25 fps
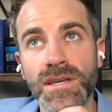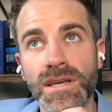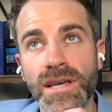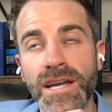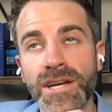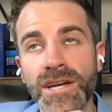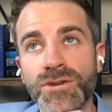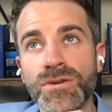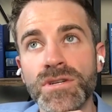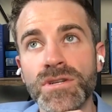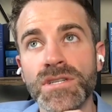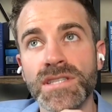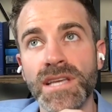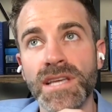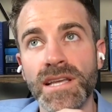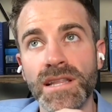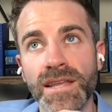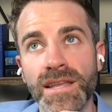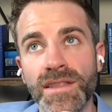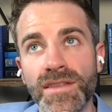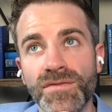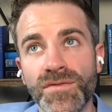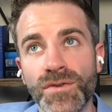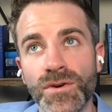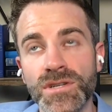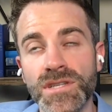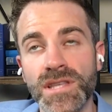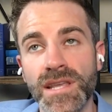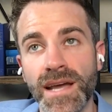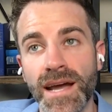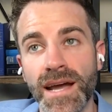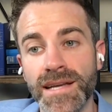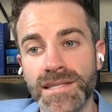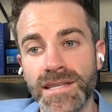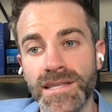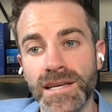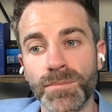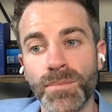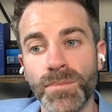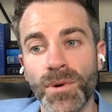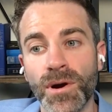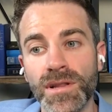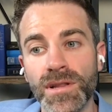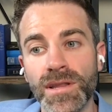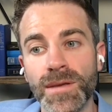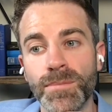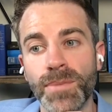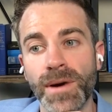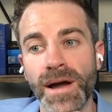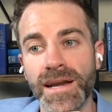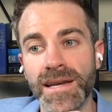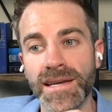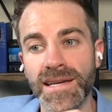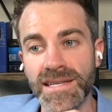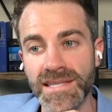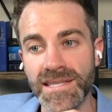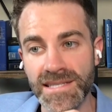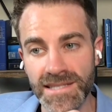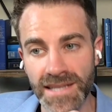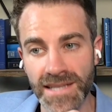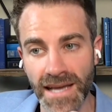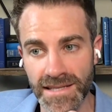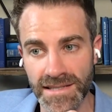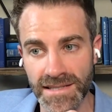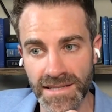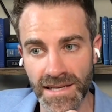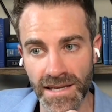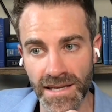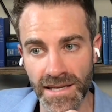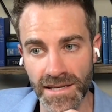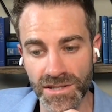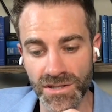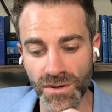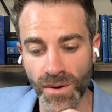Interestingly, the first thing I did, partly by necessity.